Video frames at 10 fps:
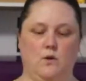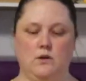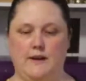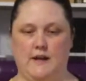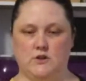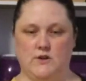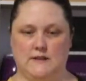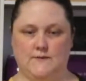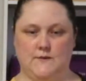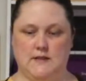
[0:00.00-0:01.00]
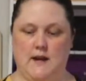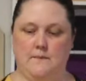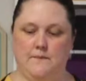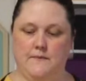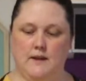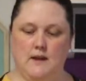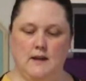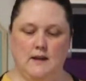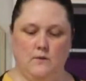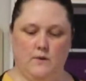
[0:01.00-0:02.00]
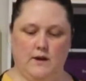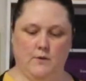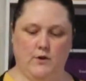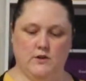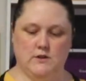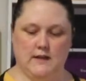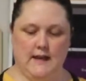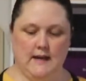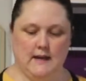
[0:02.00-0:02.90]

our transfer tape. What I'm going to get